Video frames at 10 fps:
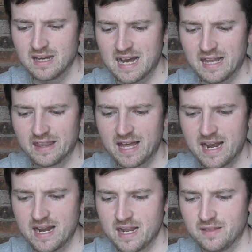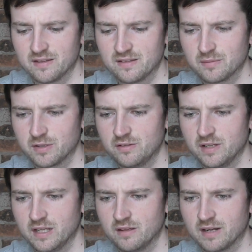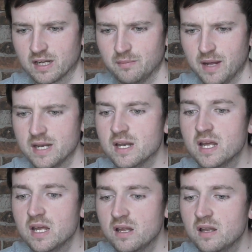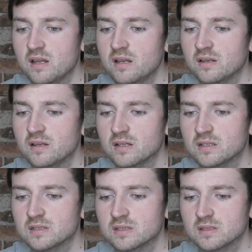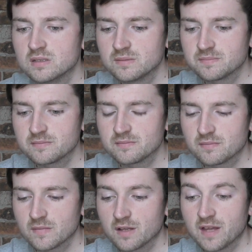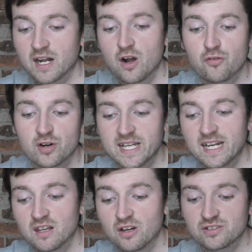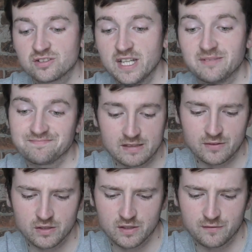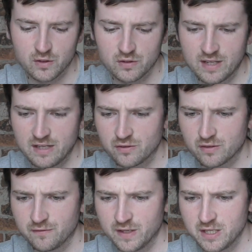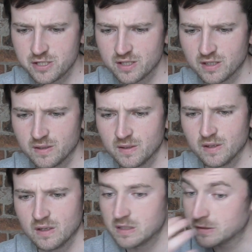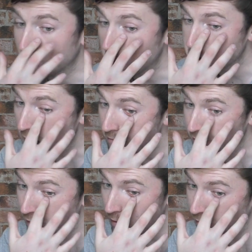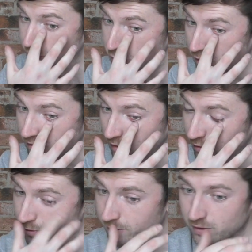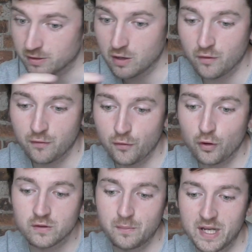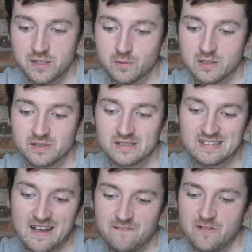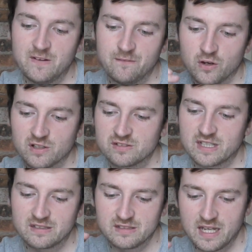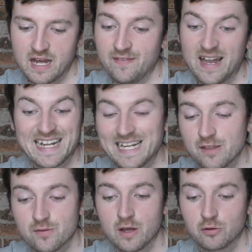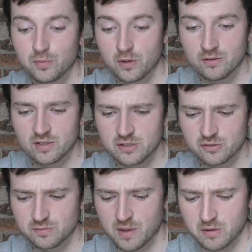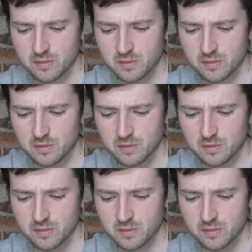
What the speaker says: And then in the Sigma G, they're recommending that I go for a Kinlock C. Let's have a look at the full set just to finish. So driver 3 wood, 2 crossover, 3 crossover, 4 to pitching wedge in the set, 54, 60, and then either of those putters that I just spoke